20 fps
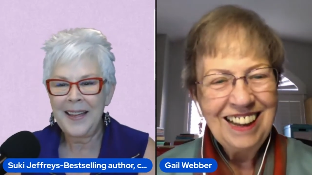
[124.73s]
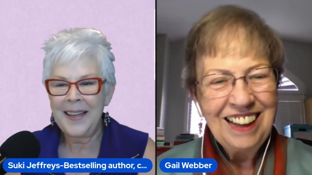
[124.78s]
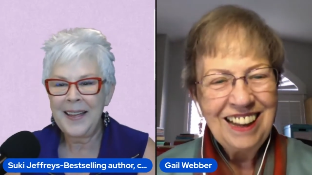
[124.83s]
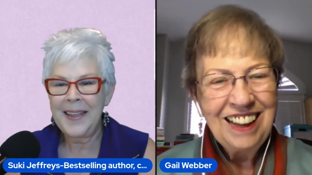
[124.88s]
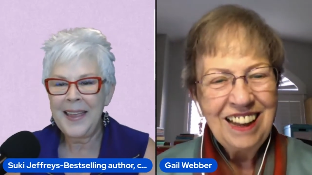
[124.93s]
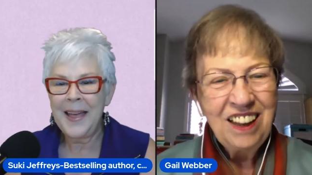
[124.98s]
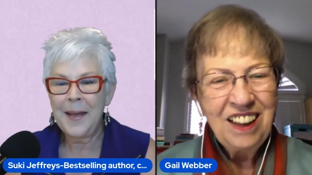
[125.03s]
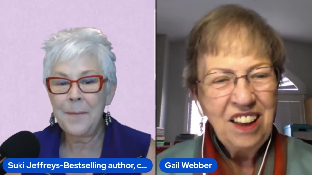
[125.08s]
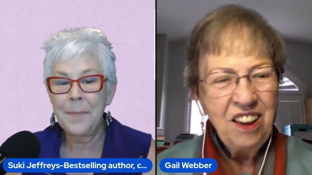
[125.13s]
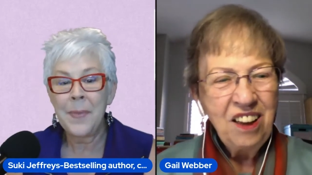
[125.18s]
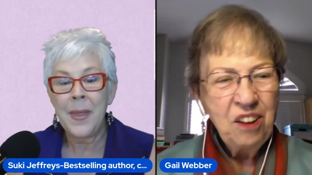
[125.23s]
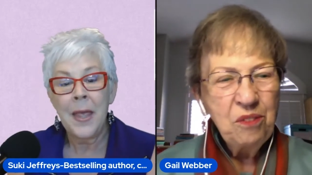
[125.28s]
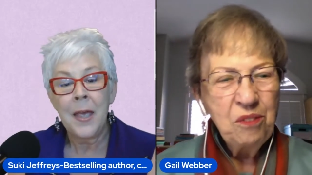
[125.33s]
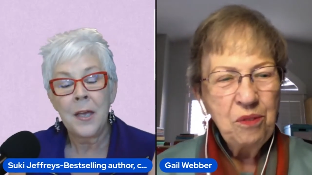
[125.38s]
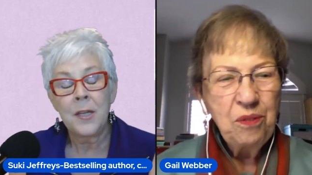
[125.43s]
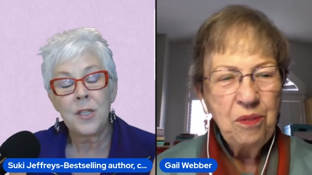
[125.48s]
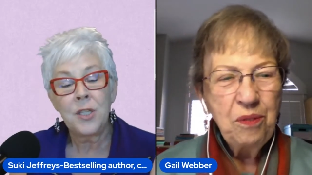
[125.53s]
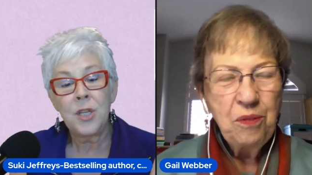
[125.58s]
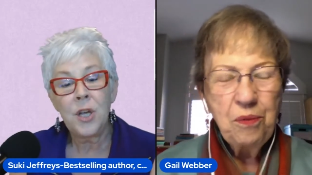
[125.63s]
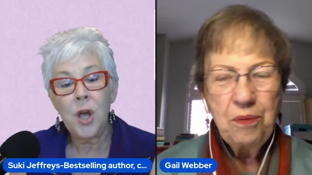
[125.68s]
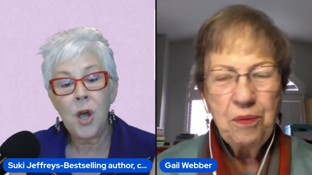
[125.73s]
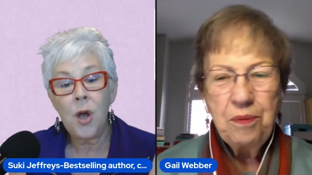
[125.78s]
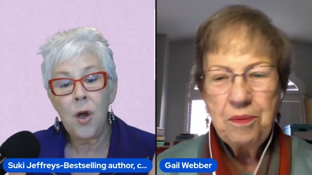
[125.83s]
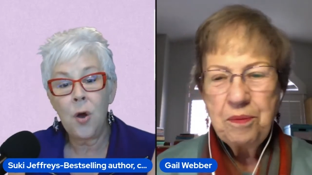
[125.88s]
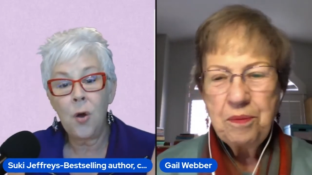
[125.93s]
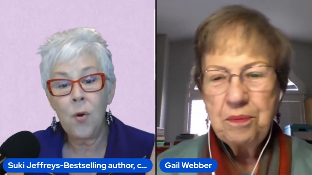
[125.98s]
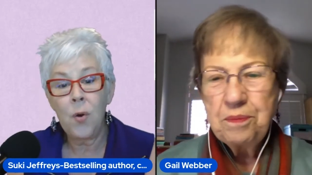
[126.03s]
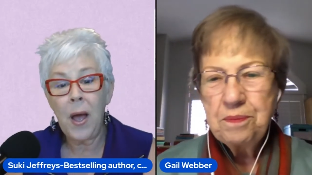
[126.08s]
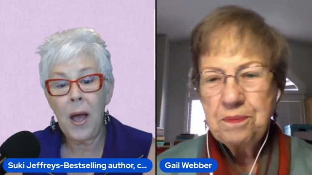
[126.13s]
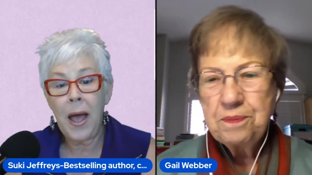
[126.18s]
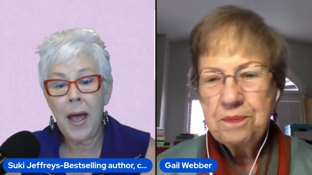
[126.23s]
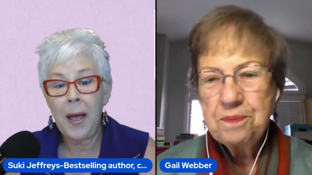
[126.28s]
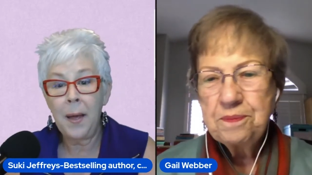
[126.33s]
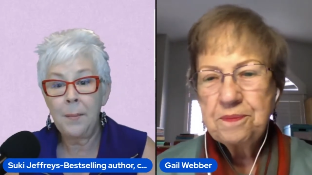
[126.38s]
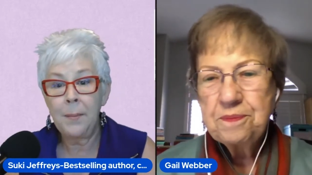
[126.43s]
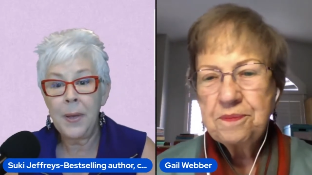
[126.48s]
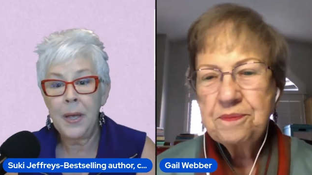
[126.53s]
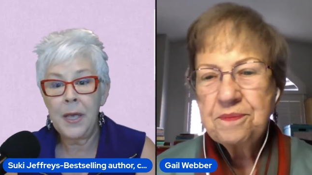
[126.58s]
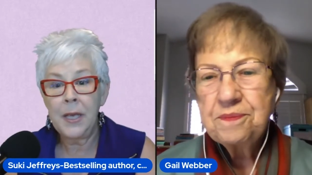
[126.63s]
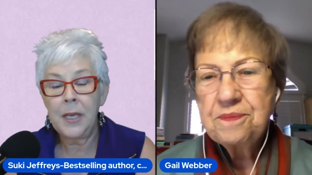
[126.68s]
Speaker 1: Yep. So
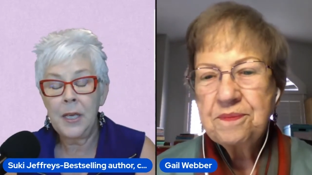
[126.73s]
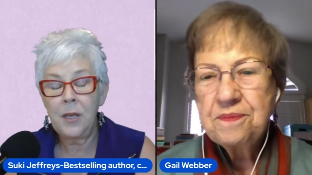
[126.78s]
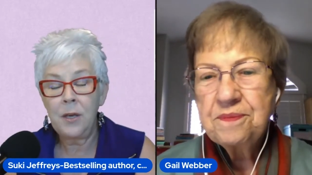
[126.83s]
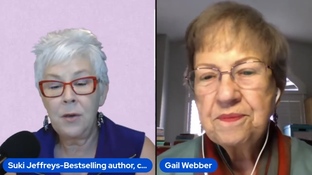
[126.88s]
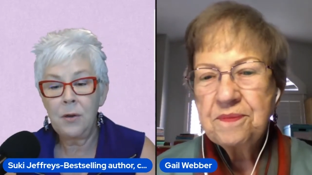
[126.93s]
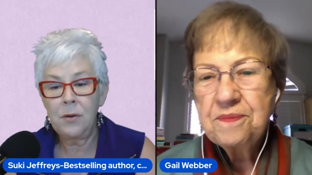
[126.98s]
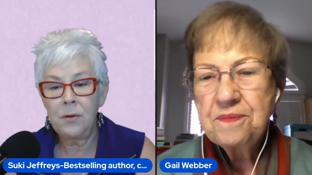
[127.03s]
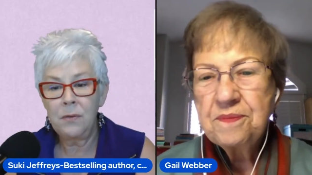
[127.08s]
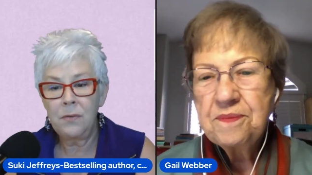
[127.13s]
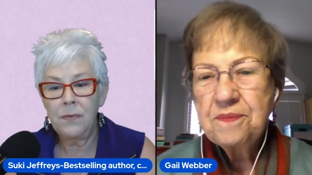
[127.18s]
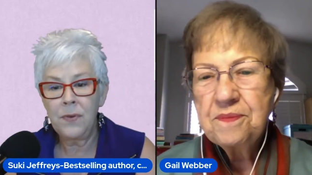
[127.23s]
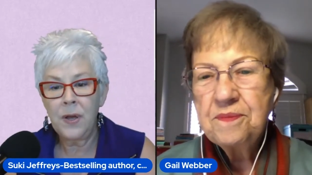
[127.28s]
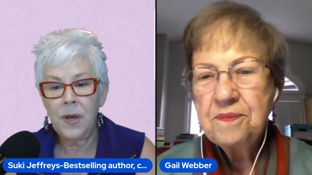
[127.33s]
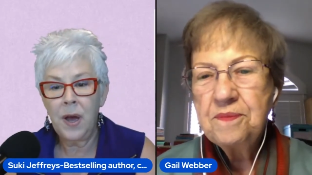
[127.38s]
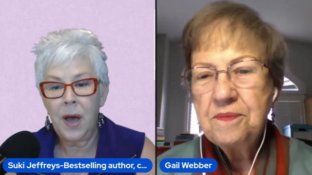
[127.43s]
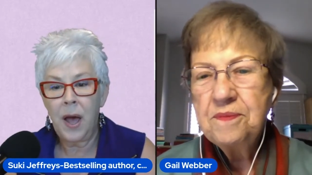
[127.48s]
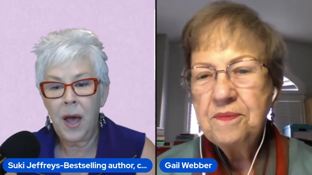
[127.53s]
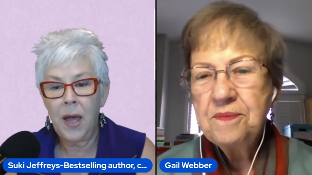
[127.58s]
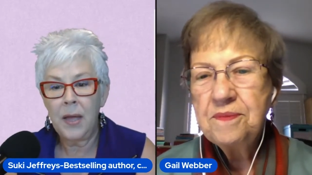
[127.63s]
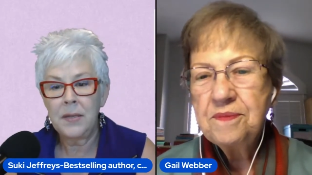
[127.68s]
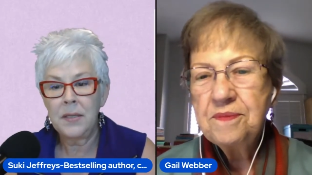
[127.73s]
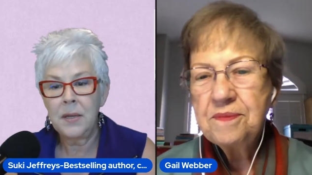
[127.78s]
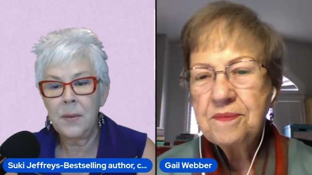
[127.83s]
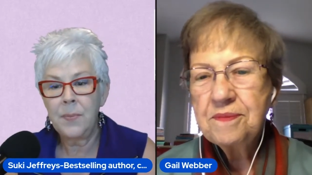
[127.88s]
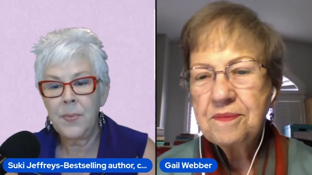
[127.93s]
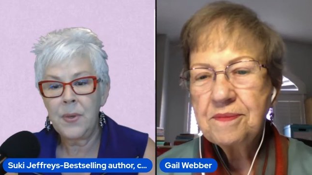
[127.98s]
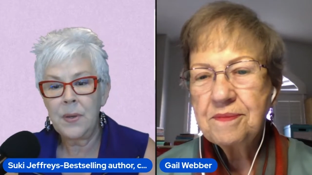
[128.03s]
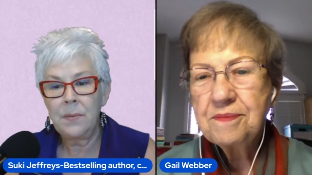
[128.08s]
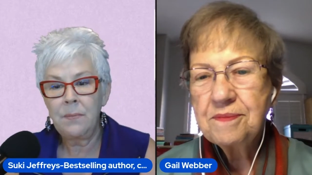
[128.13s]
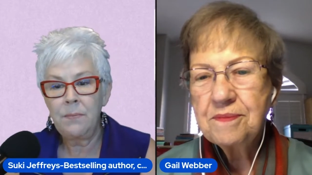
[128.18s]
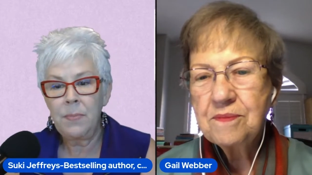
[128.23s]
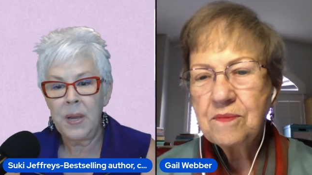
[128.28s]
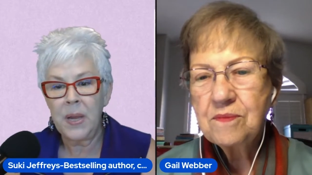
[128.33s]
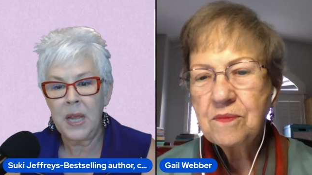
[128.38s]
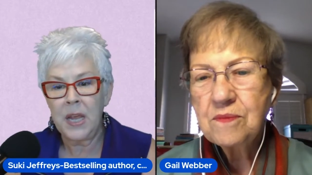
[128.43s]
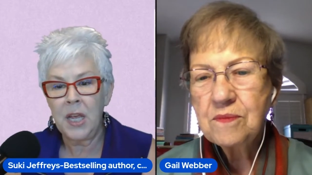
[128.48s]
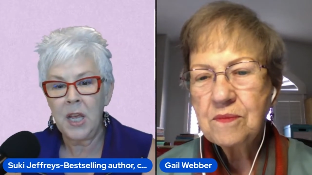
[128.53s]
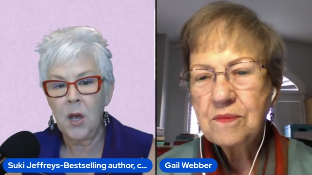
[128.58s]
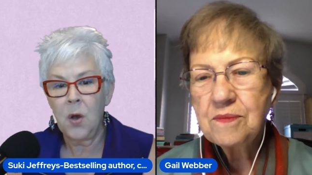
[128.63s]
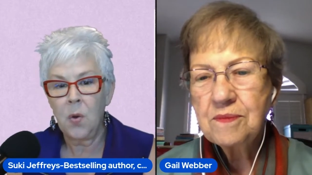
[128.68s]
um, you've got something
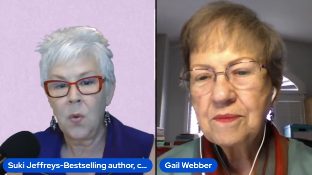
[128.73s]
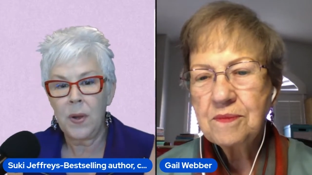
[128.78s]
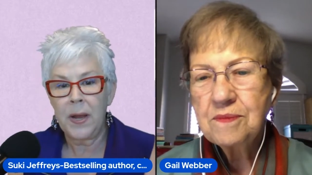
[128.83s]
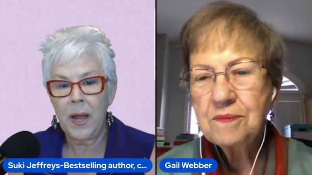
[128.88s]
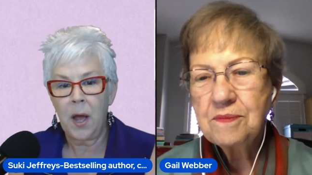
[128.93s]
big going